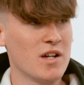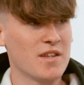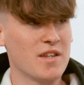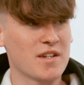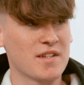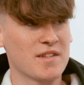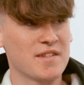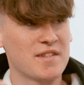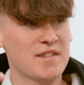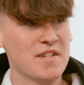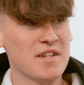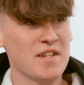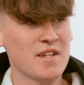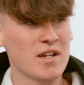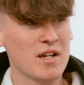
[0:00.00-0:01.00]
They can
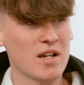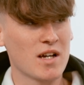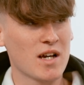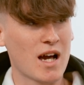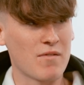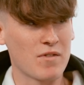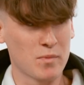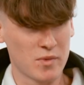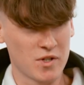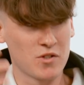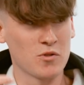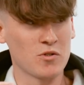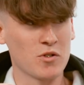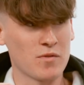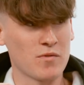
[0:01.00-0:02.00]
see, having been
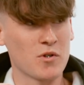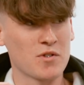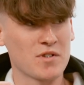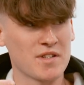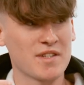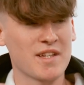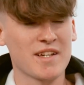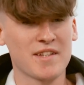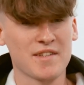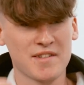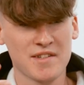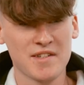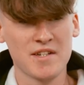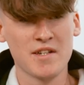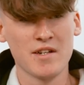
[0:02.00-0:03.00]
to university, they can
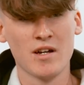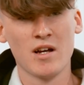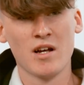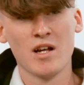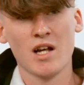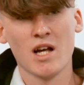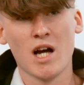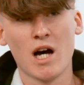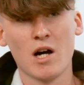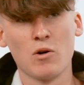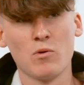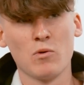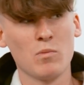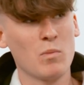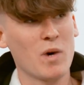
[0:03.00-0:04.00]
see
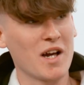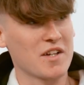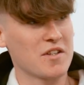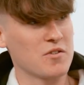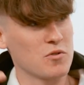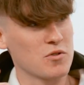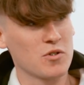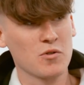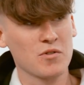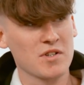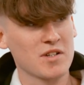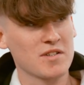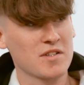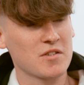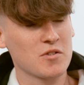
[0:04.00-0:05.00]
how I can use those
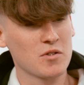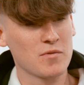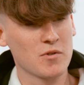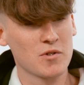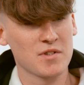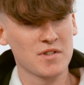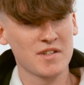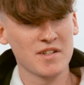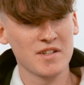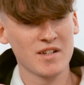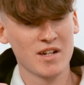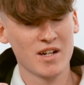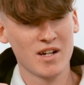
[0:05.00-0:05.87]
skills at university.